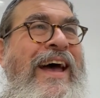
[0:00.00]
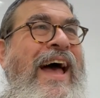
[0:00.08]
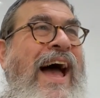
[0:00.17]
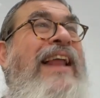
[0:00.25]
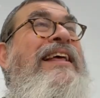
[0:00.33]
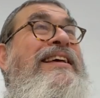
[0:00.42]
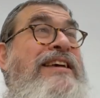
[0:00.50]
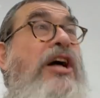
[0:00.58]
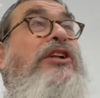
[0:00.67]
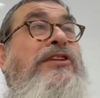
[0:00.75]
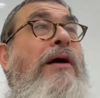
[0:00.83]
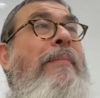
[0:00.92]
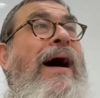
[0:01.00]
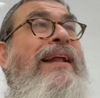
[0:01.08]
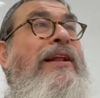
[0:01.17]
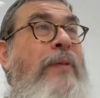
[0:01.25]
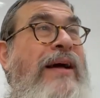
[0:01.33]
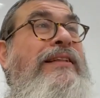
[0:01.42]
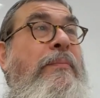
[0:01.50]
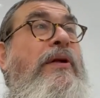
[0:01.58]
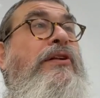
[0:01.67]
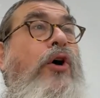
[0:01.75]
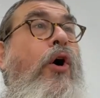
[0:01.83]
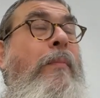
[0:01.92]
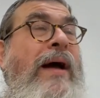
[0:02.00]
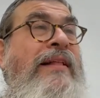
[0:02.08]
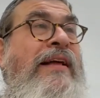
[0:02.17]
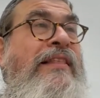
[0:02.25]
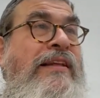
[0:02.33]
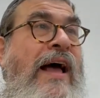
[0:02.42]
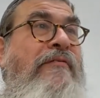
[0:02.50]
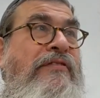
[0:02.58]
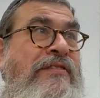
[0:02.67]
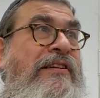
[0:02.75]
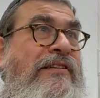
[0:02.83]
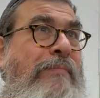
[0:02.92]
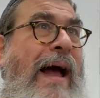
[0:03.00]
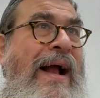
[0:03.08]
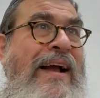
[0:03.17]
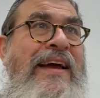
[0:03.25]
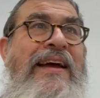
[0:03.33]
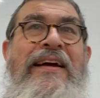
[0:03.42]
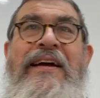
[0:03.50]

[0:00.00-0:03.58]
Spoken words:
And he kills somebody and he wakes up in his own bed and the knife is in his back.